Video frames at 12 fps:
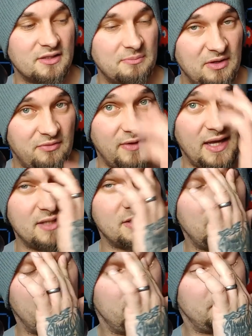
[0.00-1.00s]
To be fair,
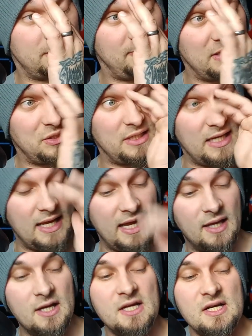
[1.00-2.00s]
so we'll just mention it here.